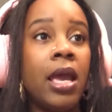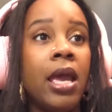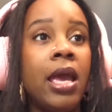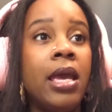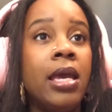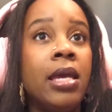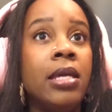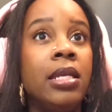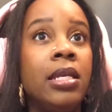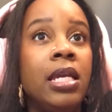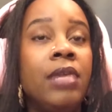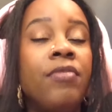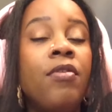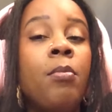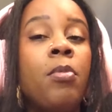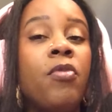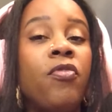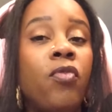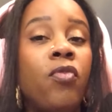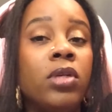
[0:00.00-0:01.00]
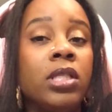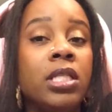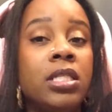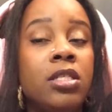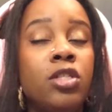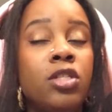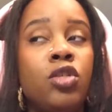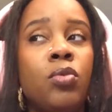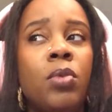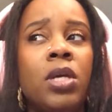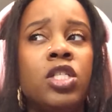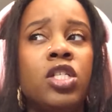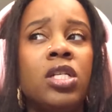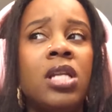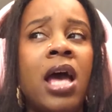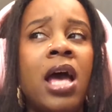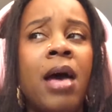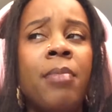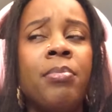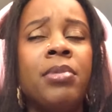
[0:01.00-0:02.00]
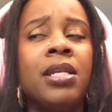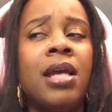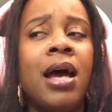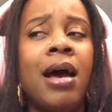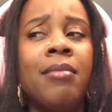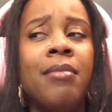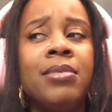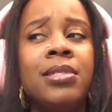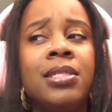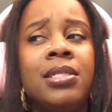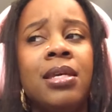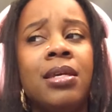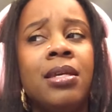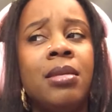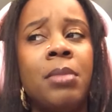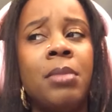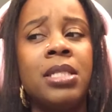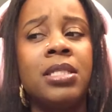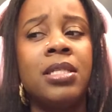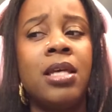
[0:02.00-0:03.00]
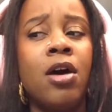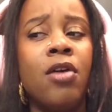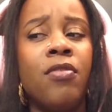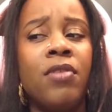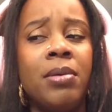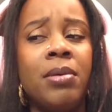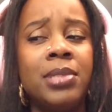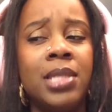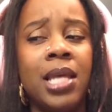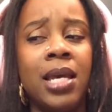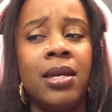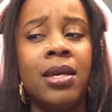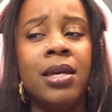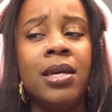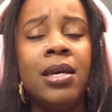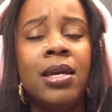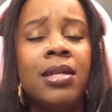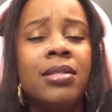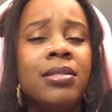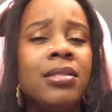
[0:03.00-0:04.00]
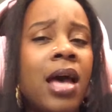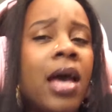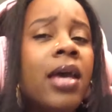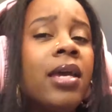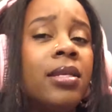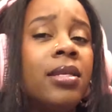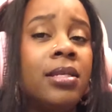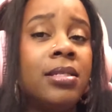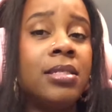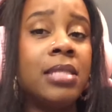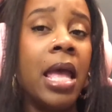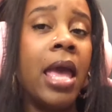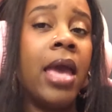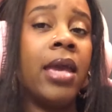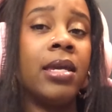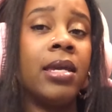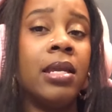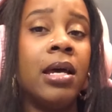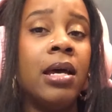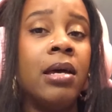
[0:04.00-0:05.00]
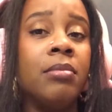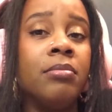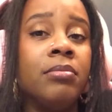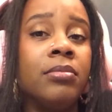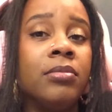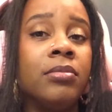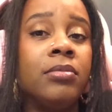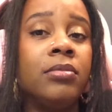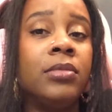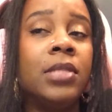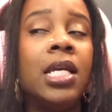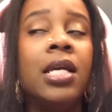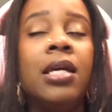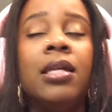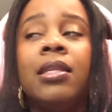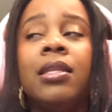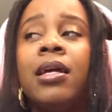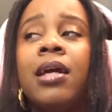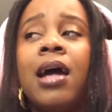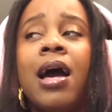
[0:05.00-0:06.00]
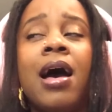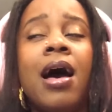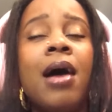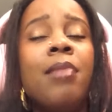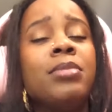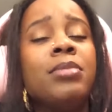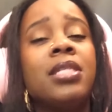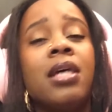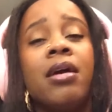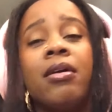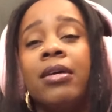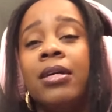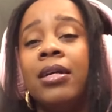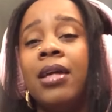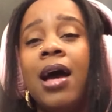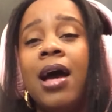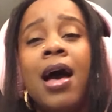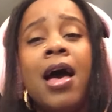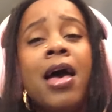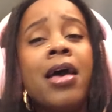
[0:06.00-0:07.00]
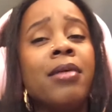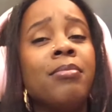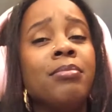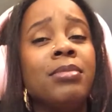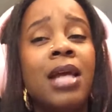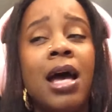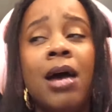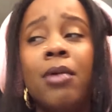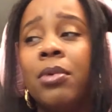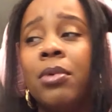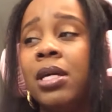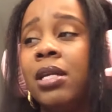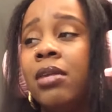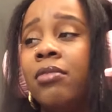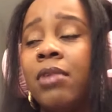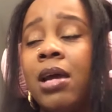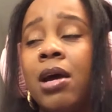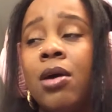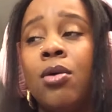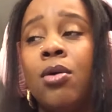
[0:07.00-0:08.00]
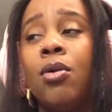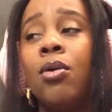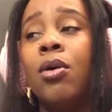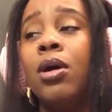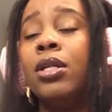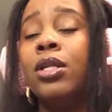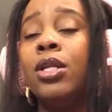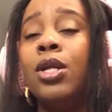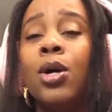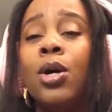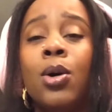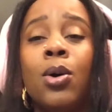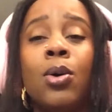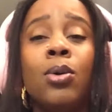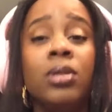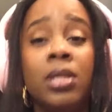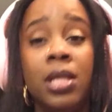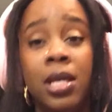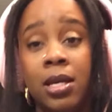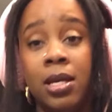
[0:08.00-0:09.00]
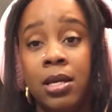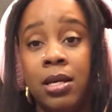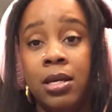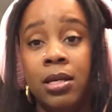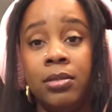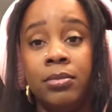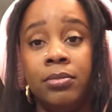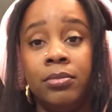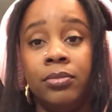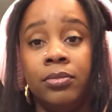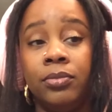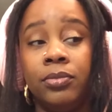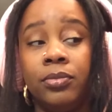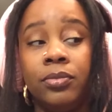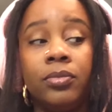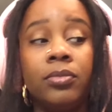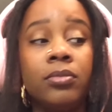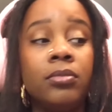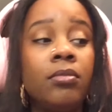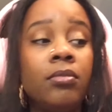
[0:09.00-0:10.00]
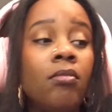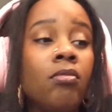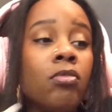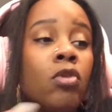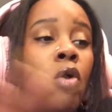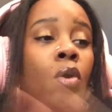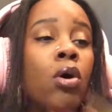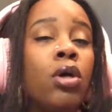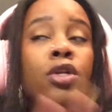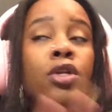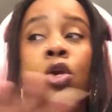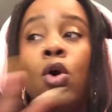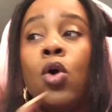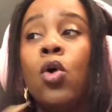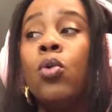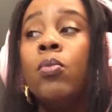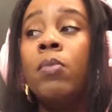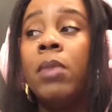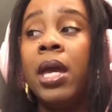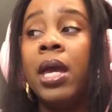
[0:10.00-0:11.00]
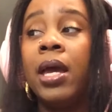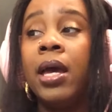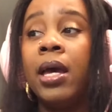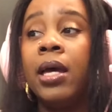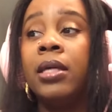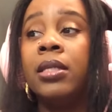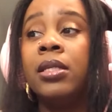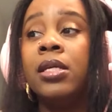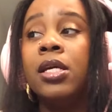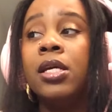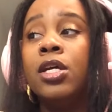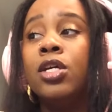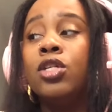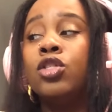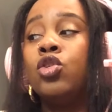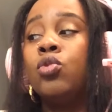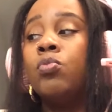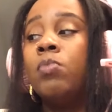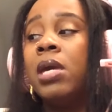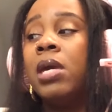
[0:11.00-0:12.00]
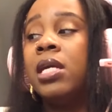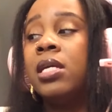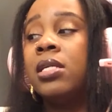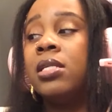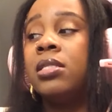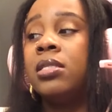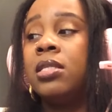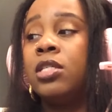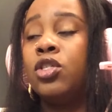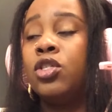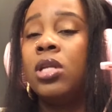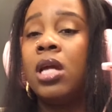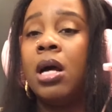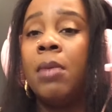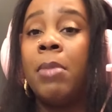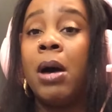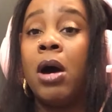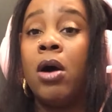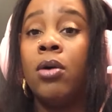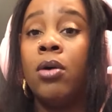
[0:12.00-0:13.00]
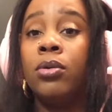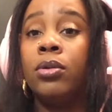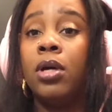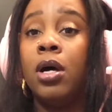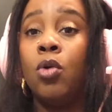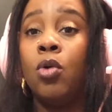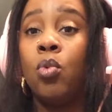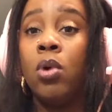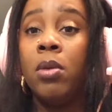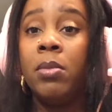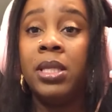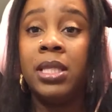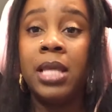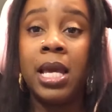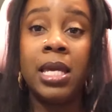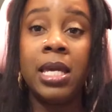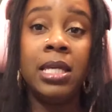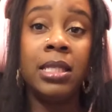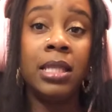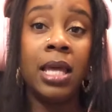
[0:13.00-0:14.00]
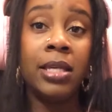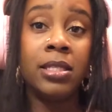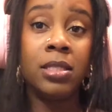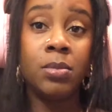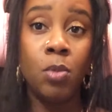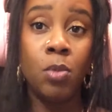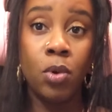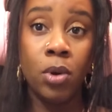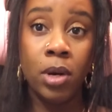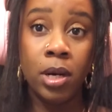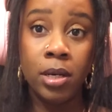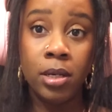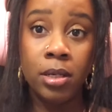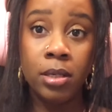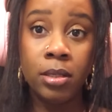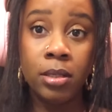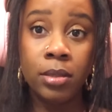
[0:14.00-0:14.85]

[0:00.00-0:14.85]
And even before the situation happened, I was saying to myself, I was like, Daia needs to hang it up. Like, I'm sorry. I am not waiting around on no nigga, on no man to make a decision about a woman that he likes more.